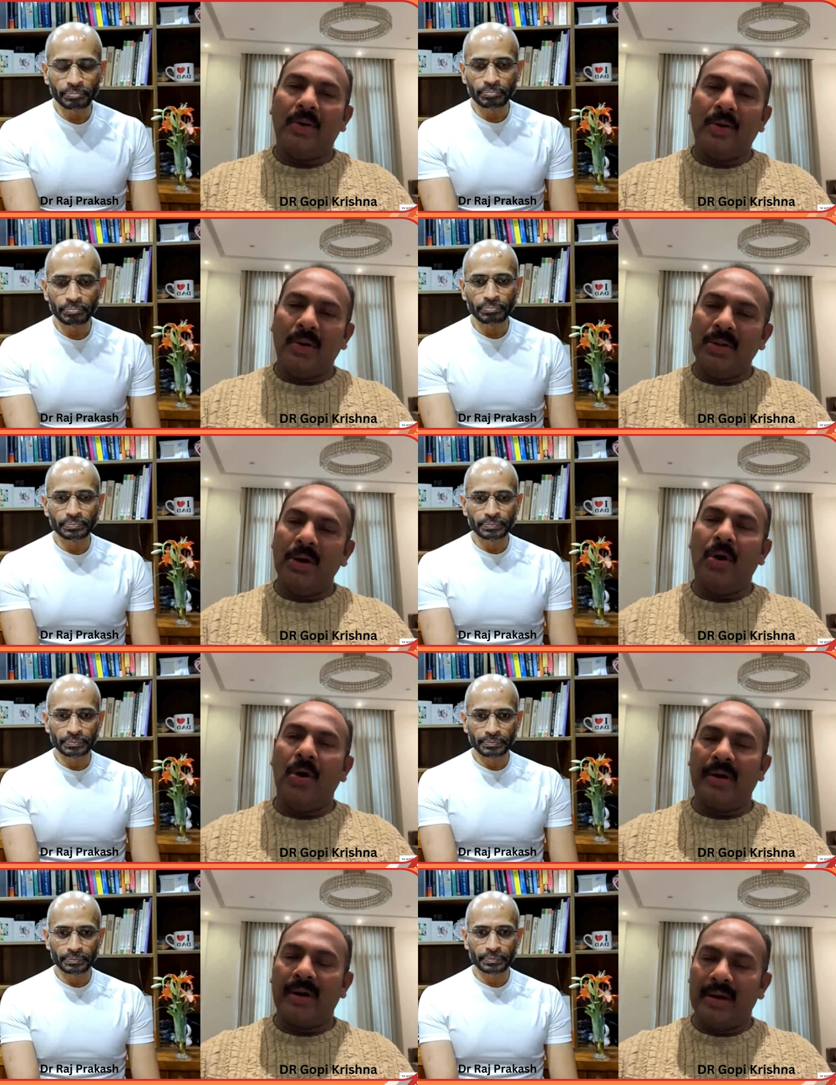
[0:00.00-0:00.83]
Speaker 1: on the
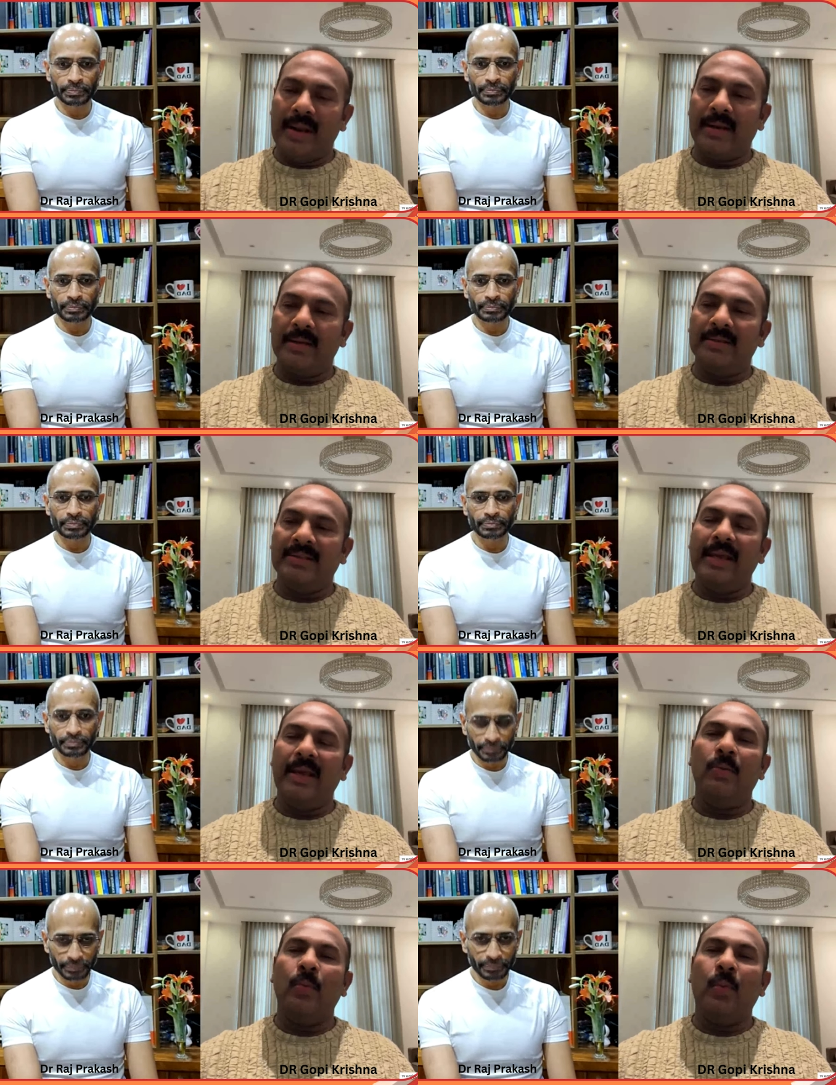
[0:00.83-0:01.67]
long run, like
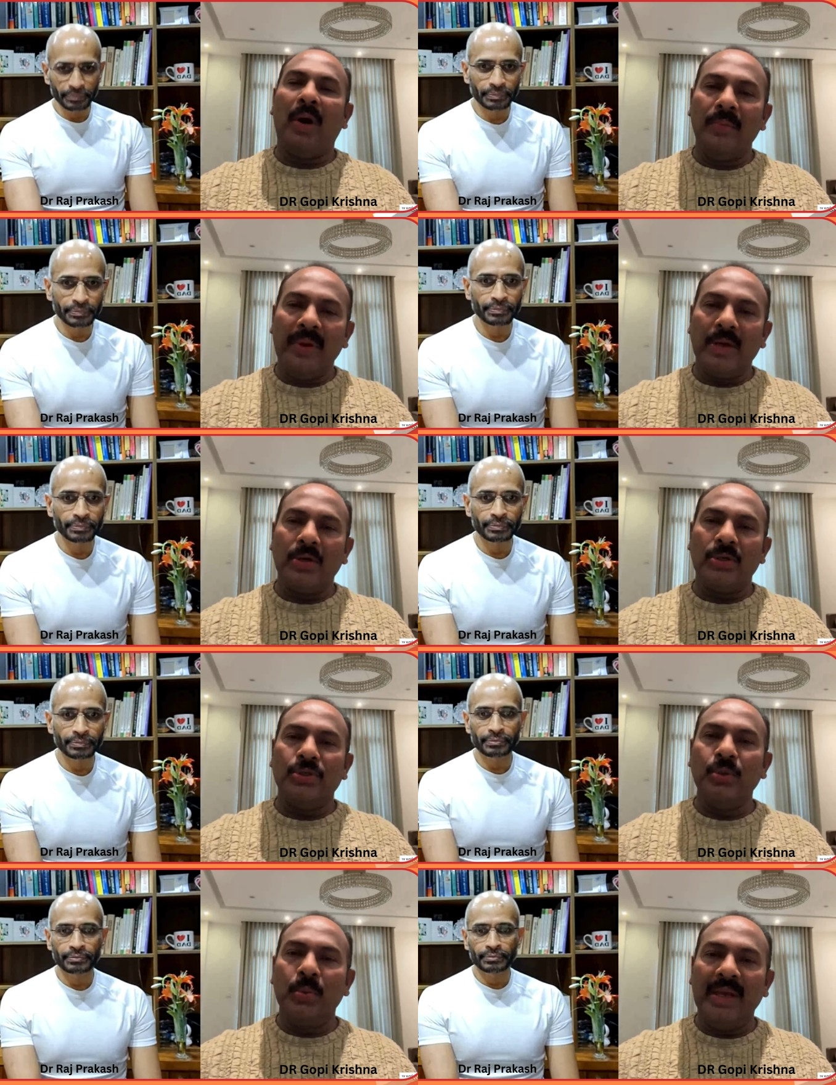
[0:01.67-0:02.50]
say one week
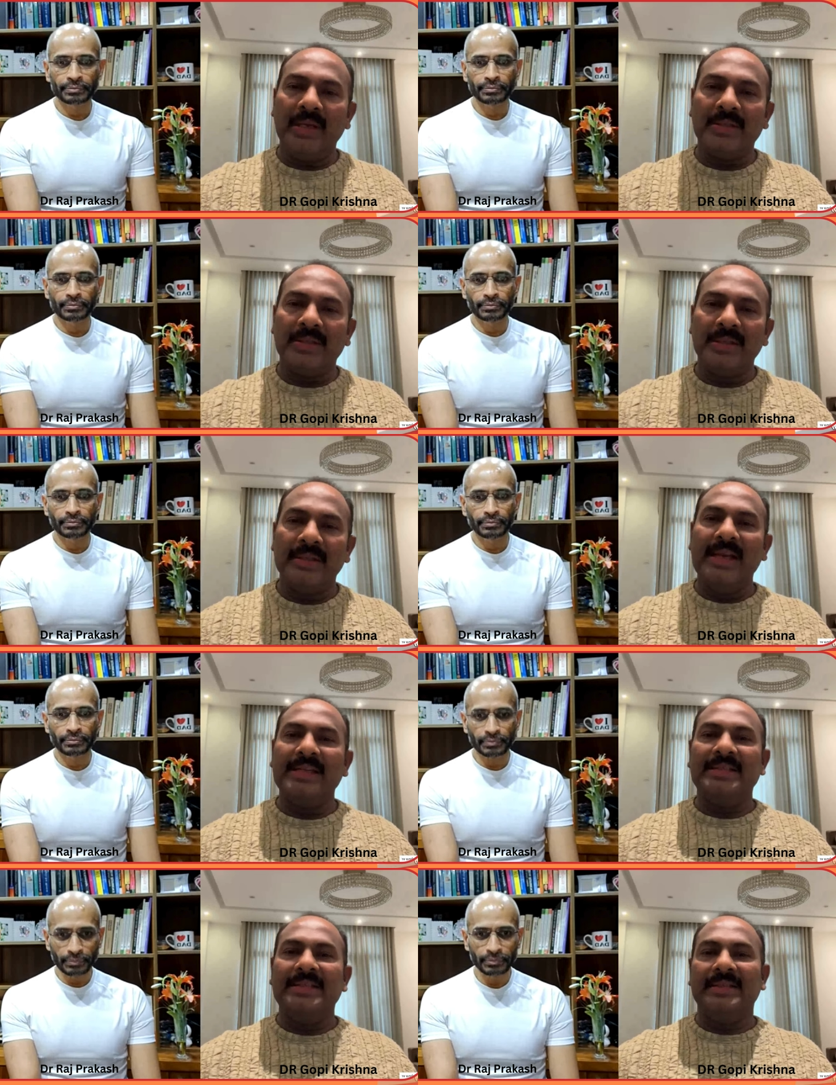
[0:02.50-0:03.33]
or two weeks,
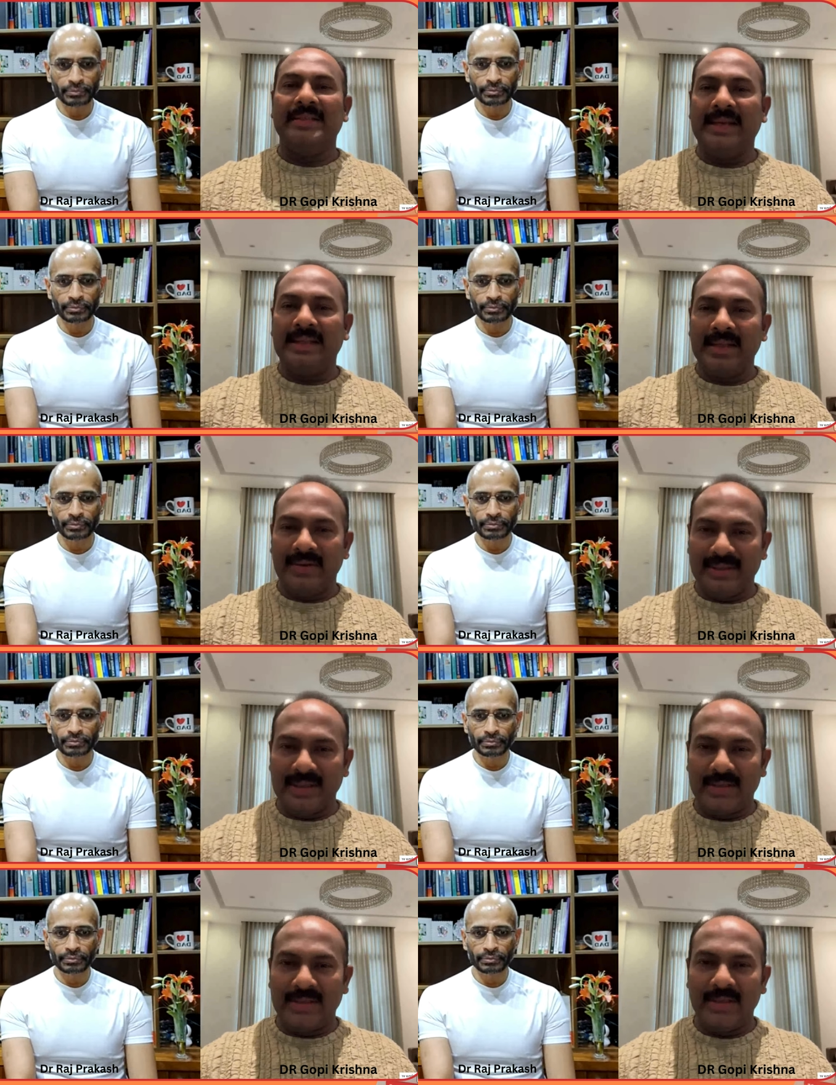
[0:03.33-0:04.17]
they'll get the
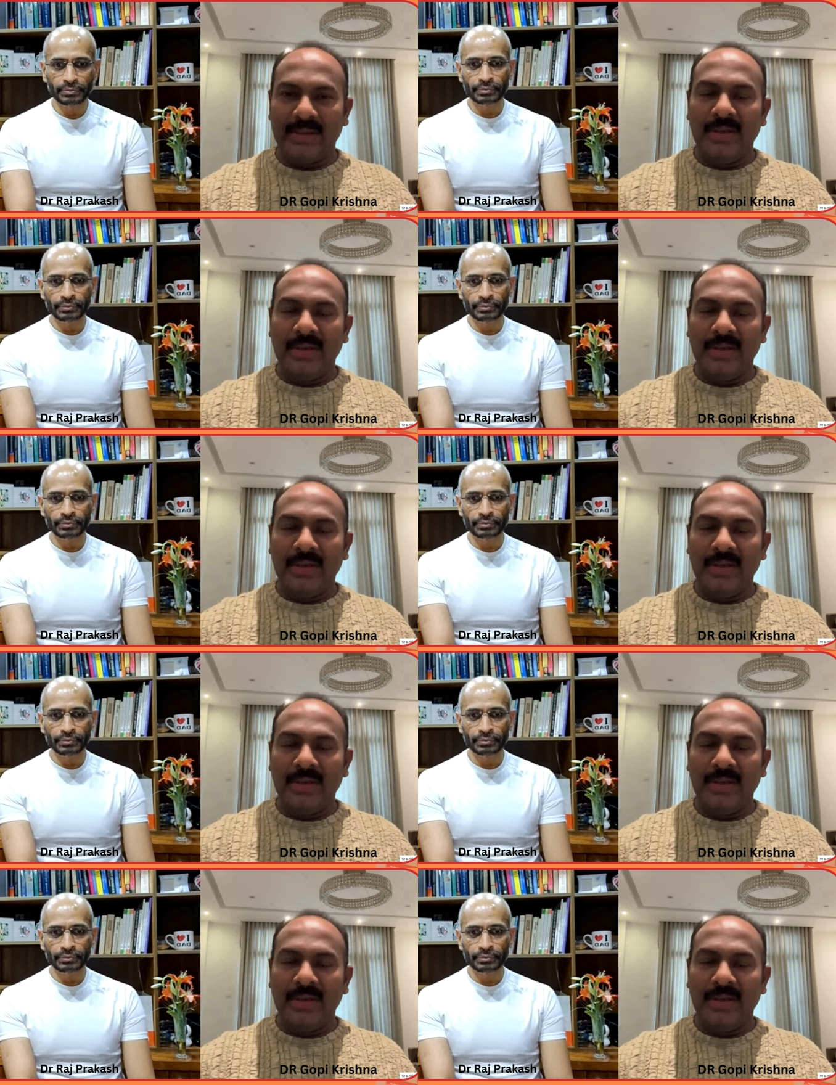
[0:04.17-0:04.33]
results.